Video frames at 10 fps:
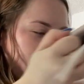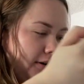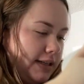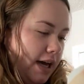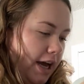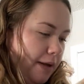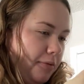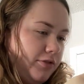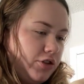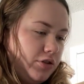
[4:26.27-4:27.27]
know what type
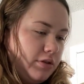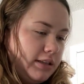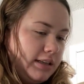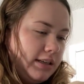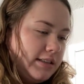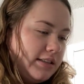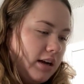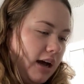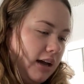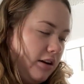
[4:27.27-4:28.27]
of shoe this is. It's,
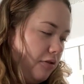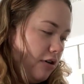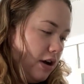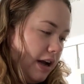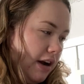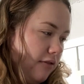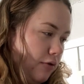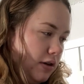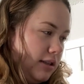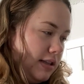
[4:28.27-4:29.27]
I know they're not Air
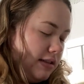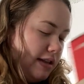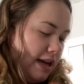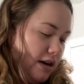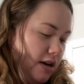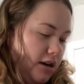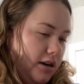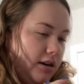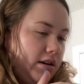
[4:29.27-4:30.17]
Forces. They're